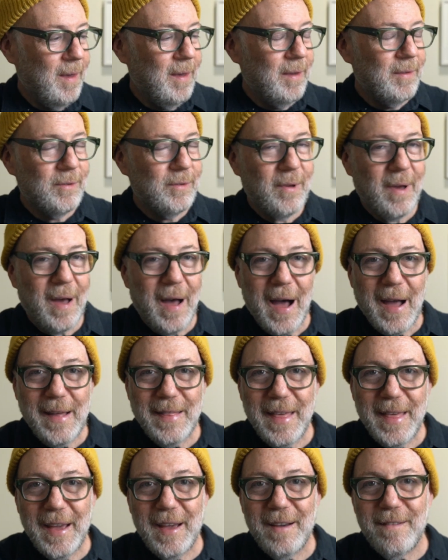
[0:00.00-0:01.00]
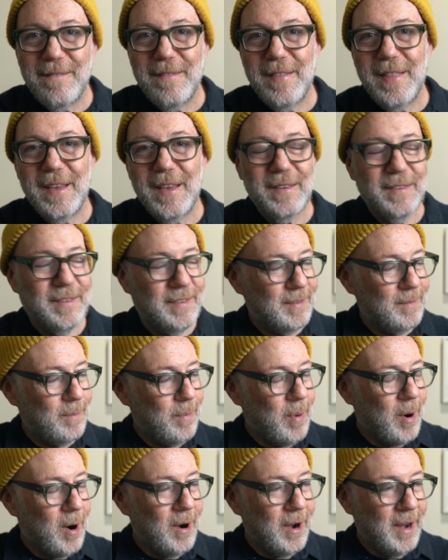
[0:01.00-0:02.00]
So I think of this
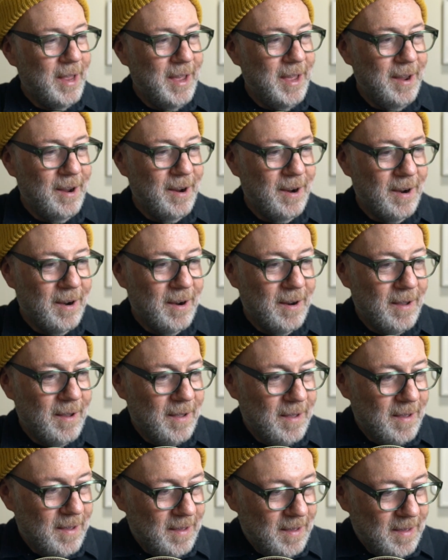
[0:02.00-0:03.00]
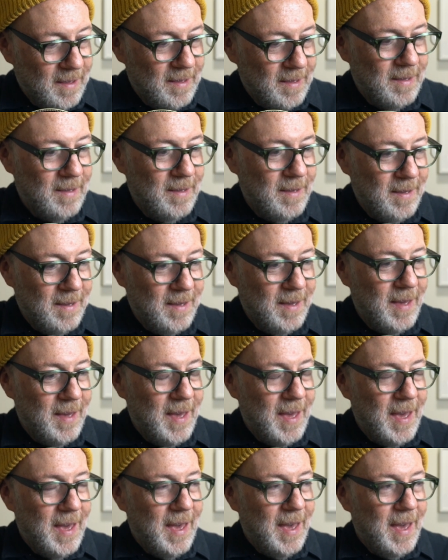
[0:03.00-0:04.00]
part here
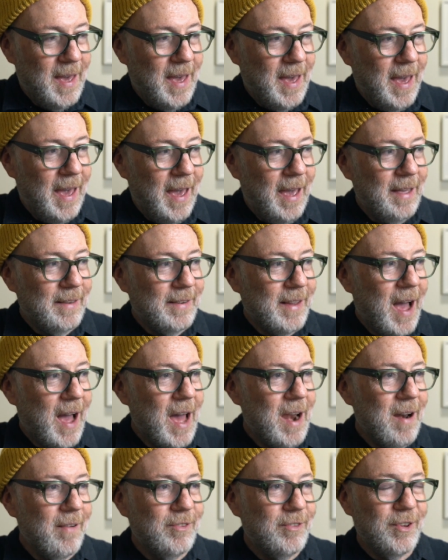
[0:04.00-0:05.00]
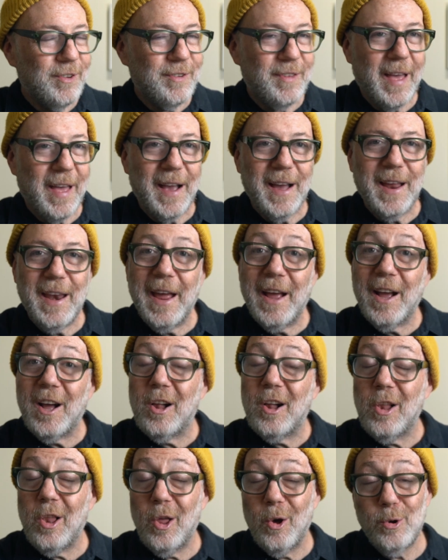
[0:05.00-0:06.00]
as kind of just like an
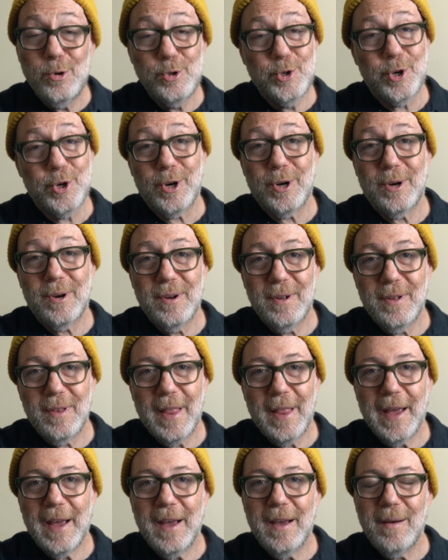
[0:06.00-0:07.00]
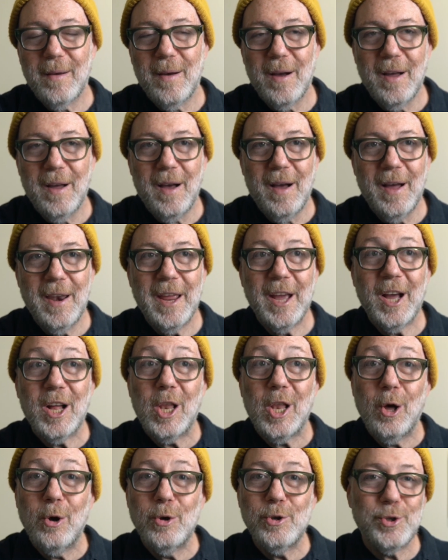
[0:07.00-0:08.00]
enclosure, like an
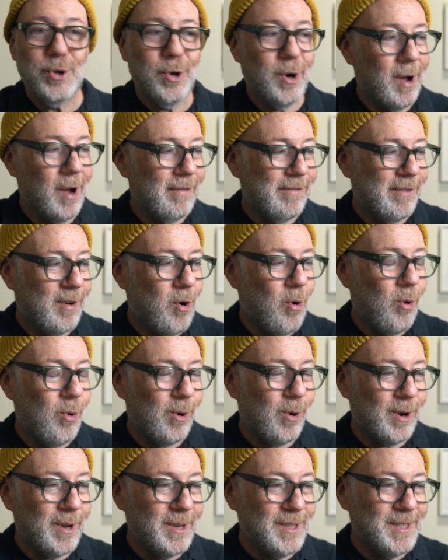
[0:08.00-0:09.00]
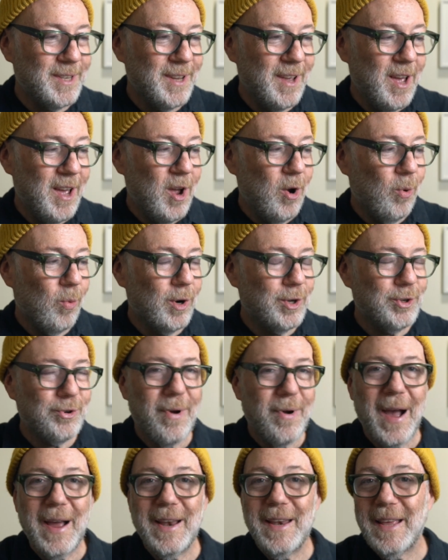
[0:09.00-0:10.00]
enclosure of chords. We're
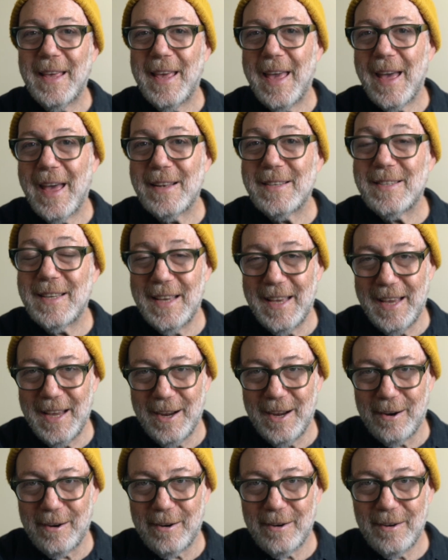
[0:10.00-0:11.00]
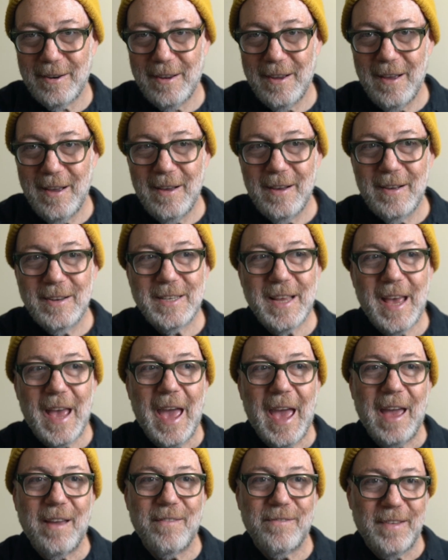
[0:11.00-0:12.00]
trying to get to here, to
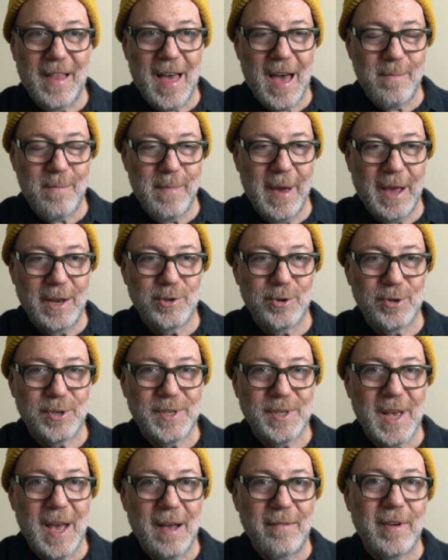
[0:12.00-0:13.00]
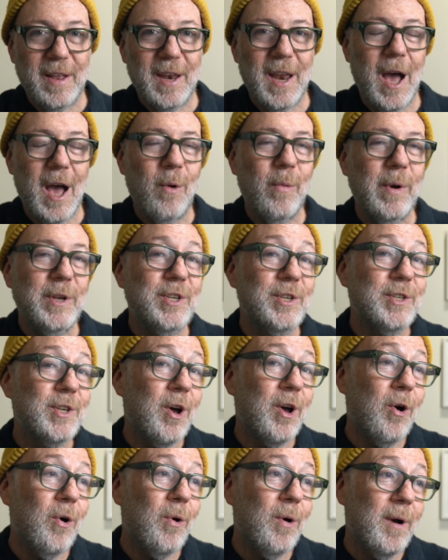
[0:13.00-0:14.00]
A flat major 7, and we just
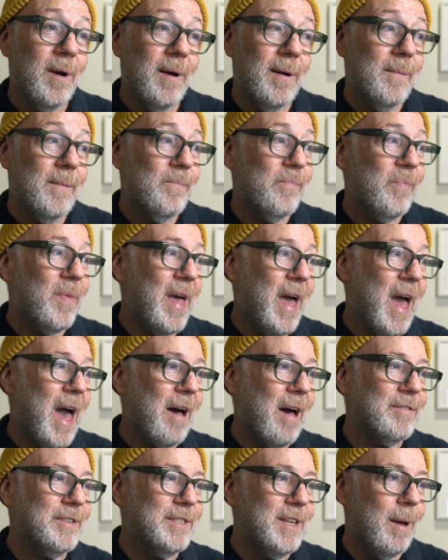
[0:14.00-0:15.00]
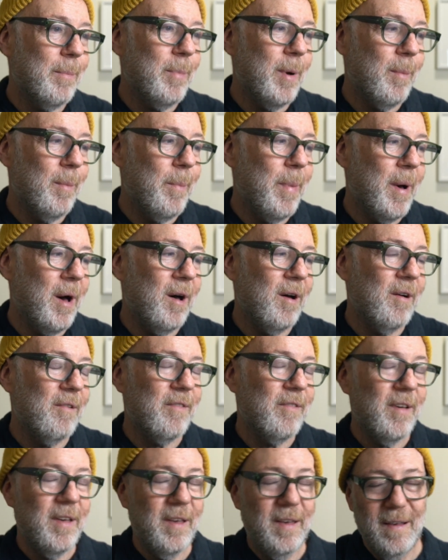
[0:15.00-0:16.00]
go a half step above,
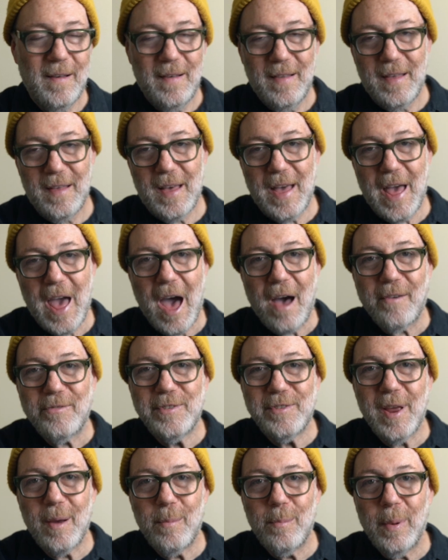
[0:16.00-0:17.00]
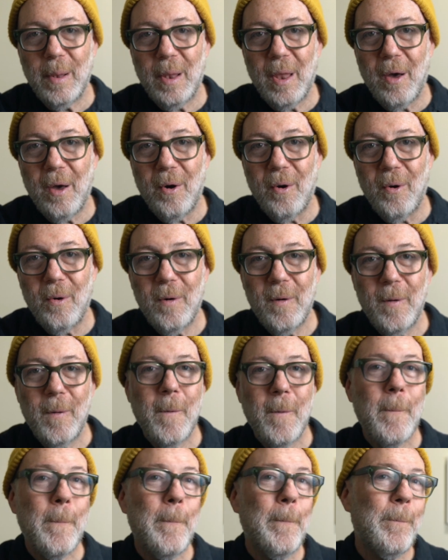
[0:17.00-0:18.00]
a half step below,
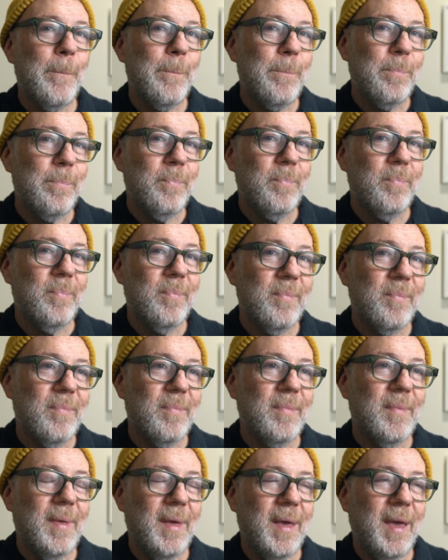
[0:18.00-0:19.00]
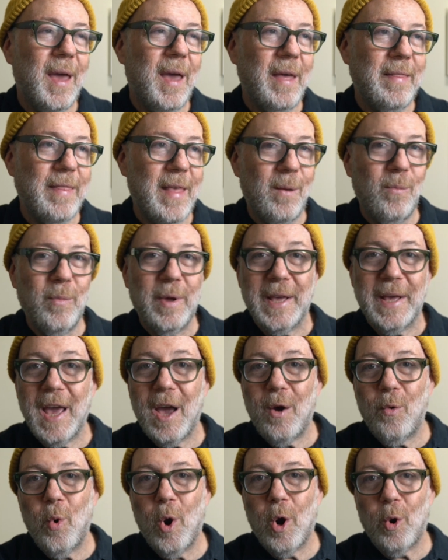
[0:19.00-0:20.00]
and then we
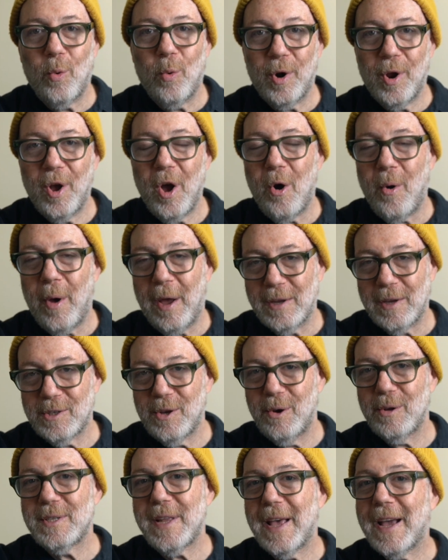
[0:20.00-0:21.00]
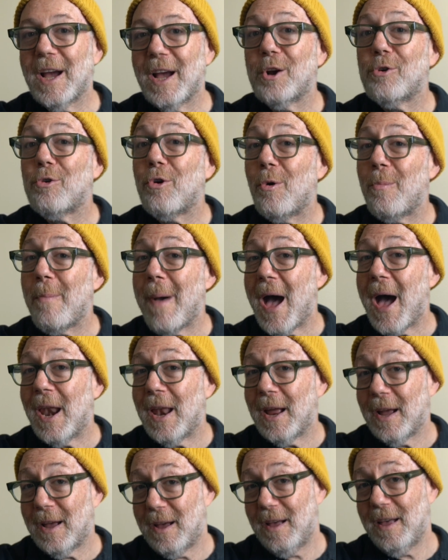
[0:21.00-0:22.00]
get where we're going. So it's like a
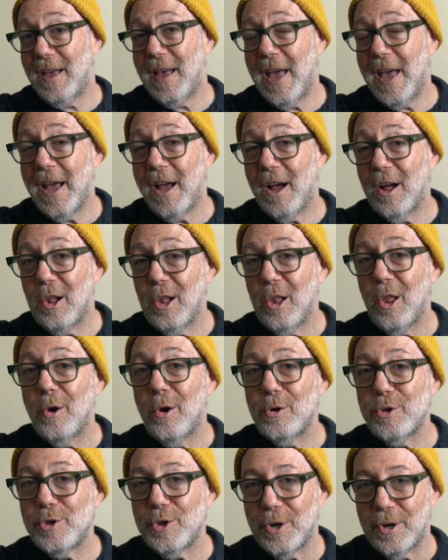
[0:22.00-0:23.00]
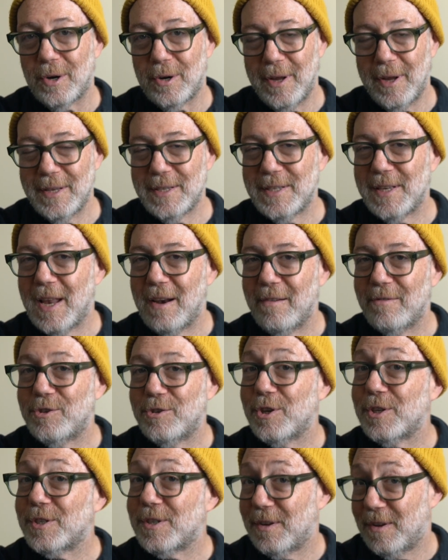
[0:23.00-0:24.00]
chromatic enclosure. Instead of
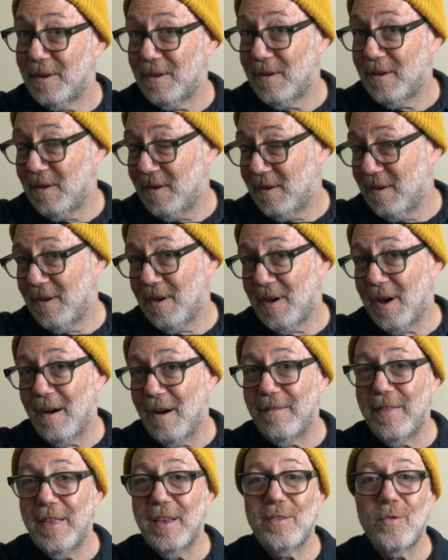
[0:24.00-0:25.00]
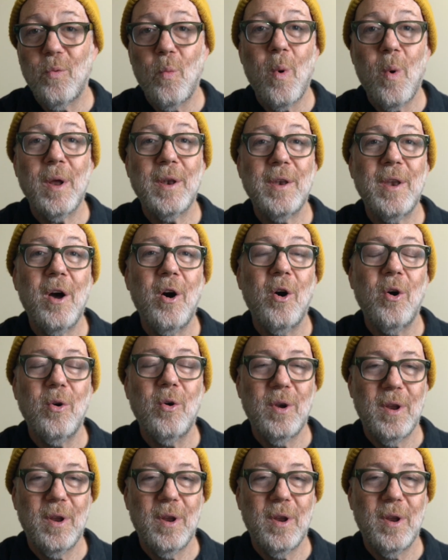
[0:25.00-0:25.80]
just of this one note,